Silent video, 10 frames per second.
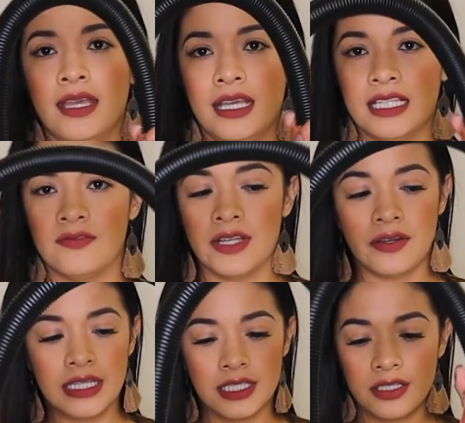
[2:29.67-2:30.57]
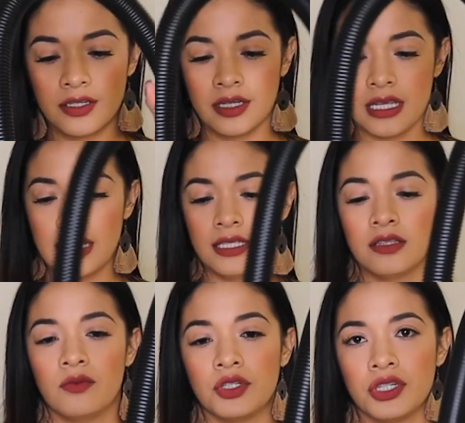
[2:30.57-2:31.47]
It's very sturdy.
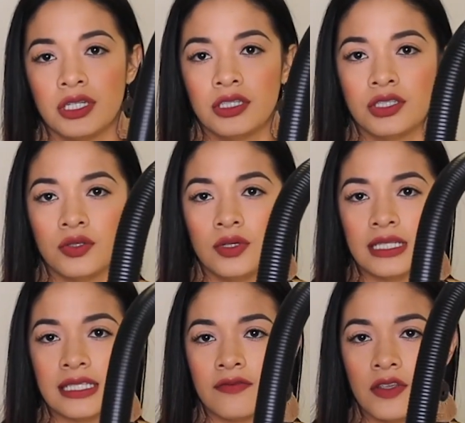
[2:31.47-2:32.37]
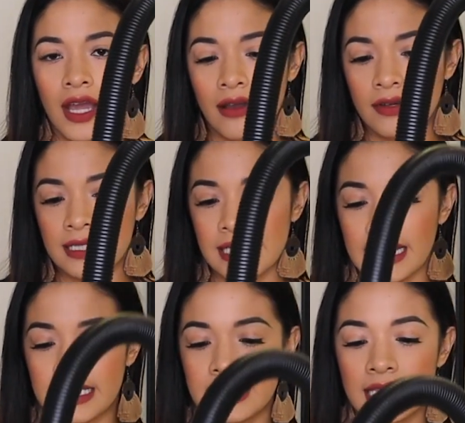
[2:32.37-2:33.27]
So what you're gonna do is, if you have a
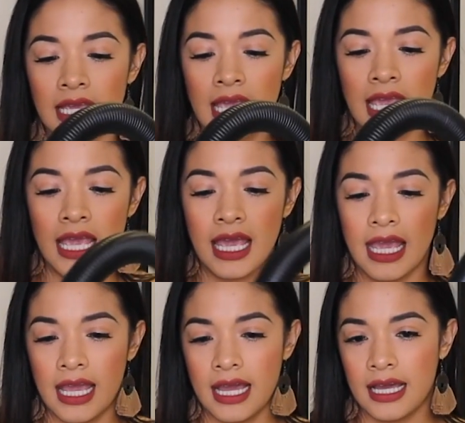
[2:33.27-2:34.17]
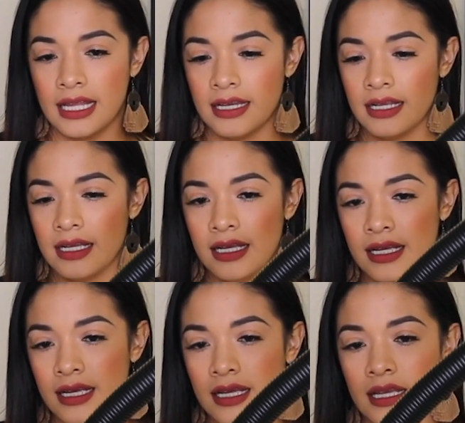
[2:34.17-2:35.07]
desk, and
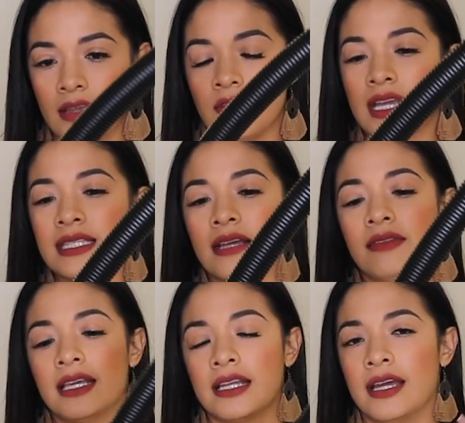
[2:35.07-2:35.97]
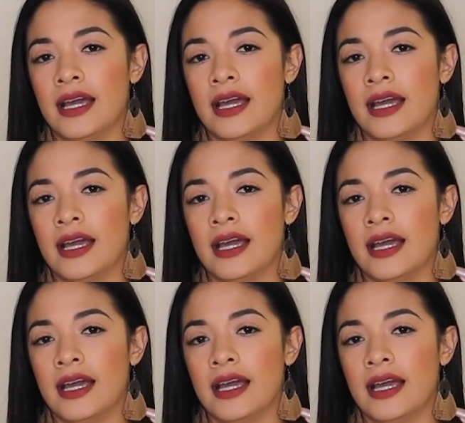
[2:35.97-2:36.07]
if you guys have like